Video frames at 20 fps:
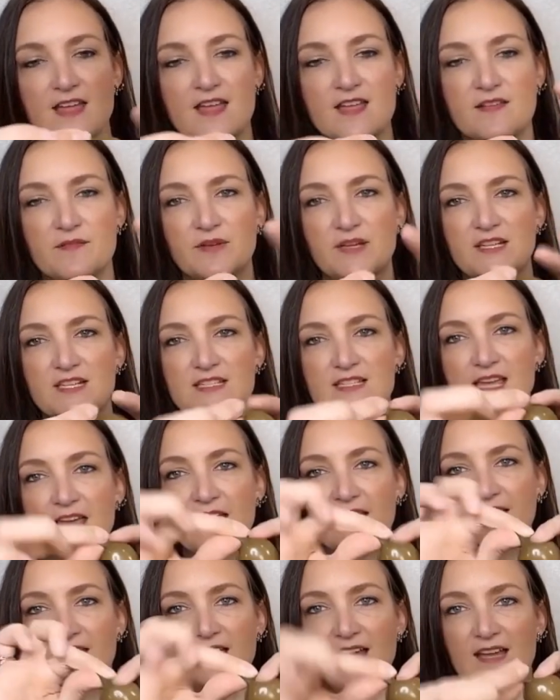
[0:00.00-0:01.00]
And I'm gonna
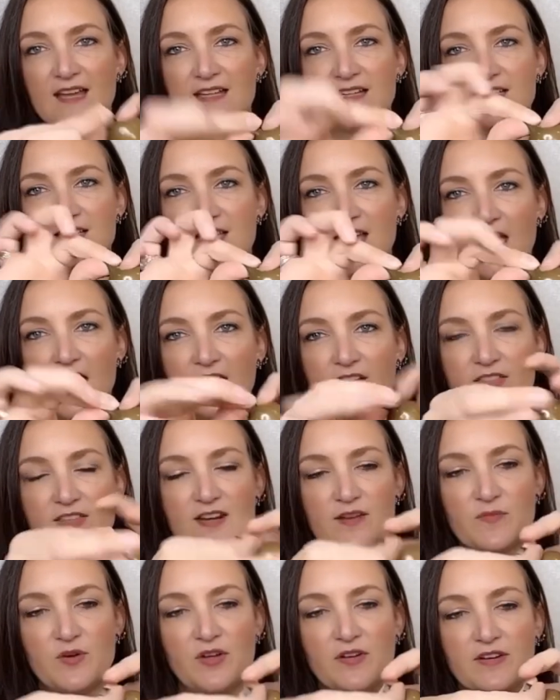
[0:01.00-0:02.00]
take the tail that
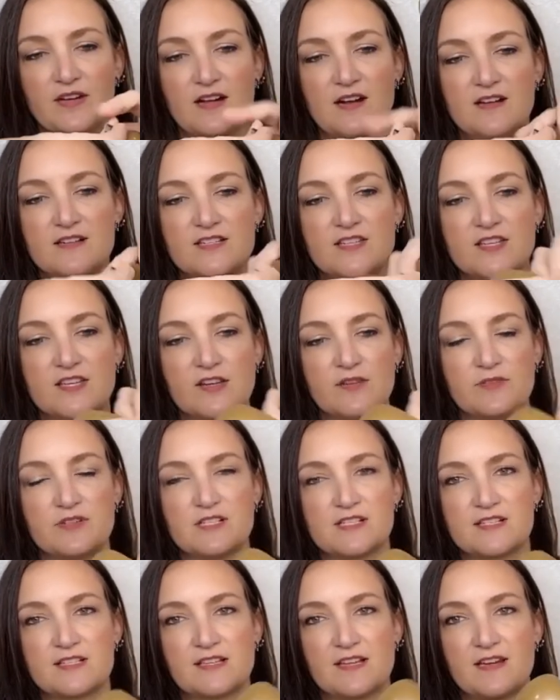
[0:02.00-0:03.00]
I'm holding onto, we're
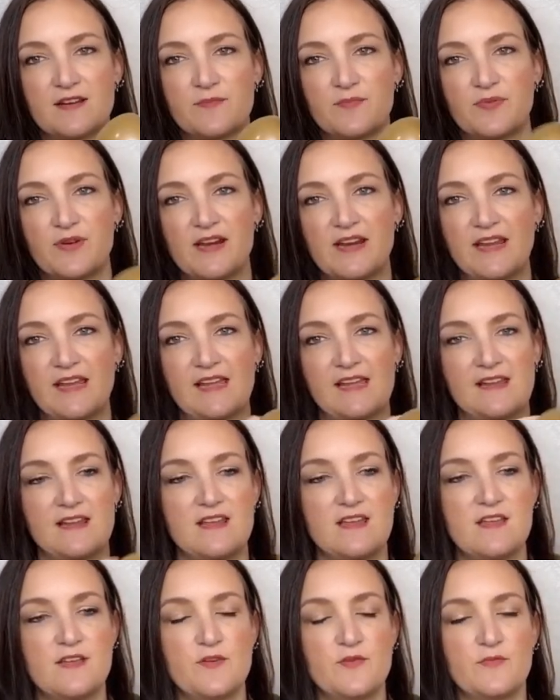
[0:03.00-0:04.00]
just gonna bring it,
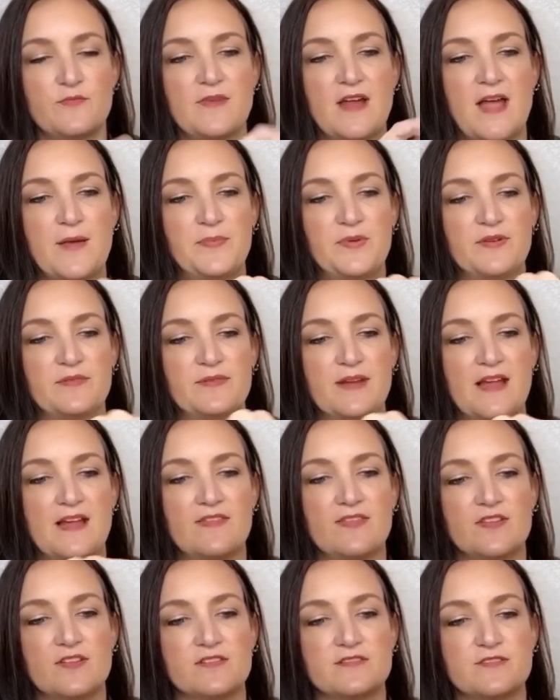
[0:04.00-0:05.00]
wrap it
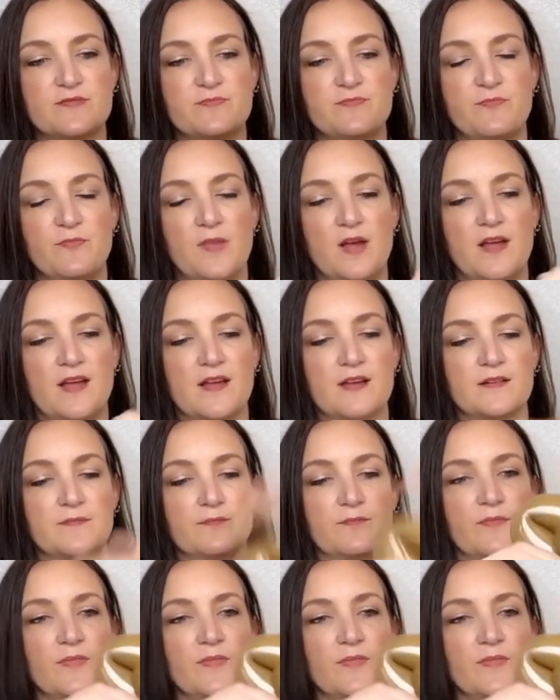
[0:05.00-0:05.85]
around those uh,